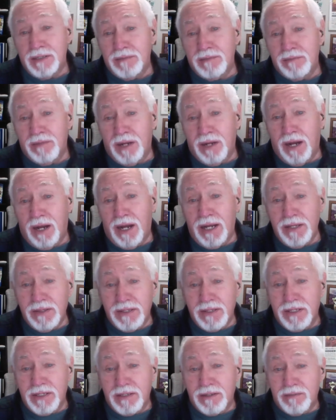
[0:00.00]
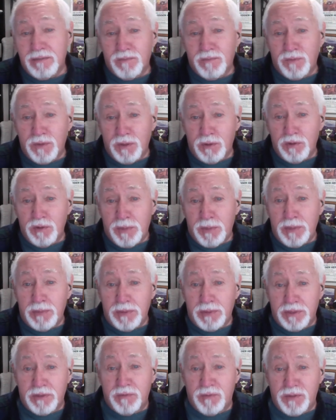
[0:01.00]
I yeah. think for those people that are
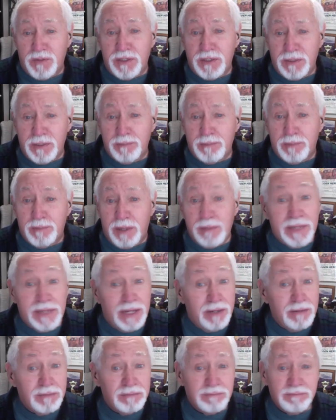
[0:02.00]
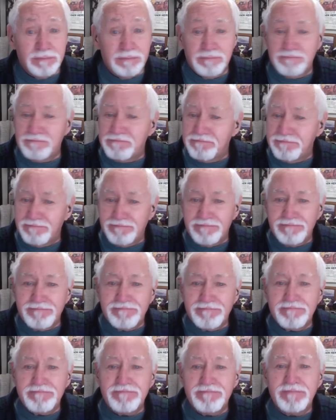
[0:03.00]
feeling bummed out,
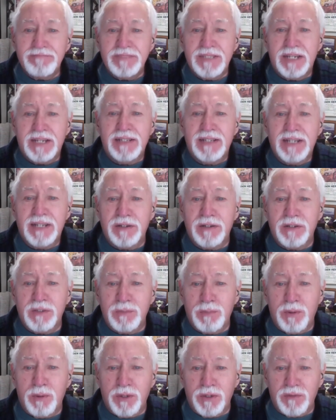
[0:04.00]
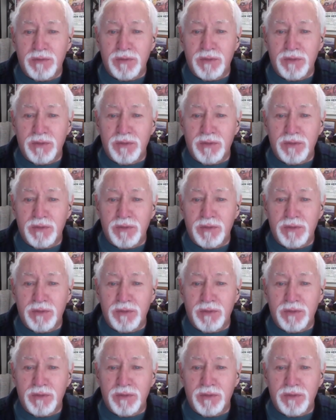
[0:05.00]
take that other point of view.